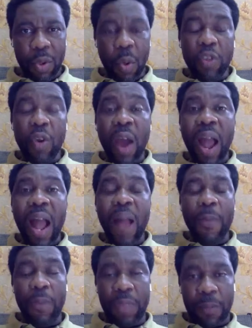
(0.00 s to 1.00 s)
He was not
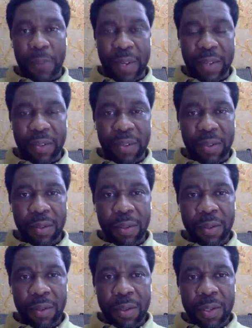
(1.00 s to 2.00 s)
happy with the place.
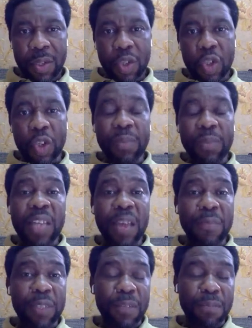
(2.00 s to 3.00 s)

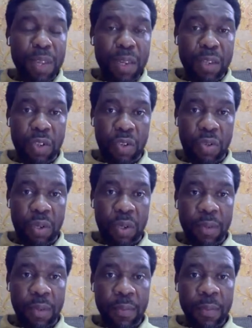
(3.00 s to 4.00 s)
Sometimes in
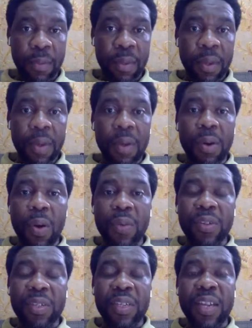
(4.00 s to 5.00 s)
ministry,
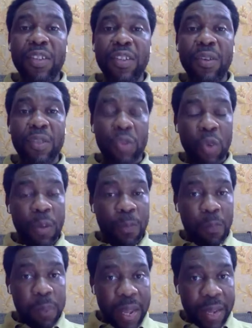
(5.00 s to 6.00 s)
God sends us to
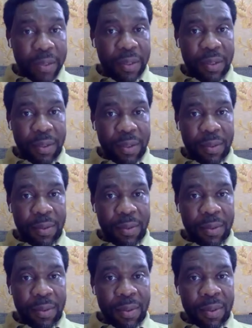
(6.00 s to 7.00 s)
a place
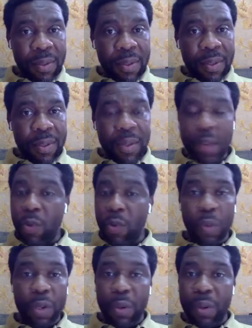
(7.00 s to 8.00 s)
that
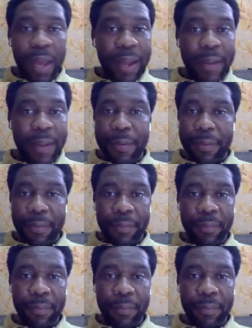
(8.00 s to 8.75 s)
we don't like.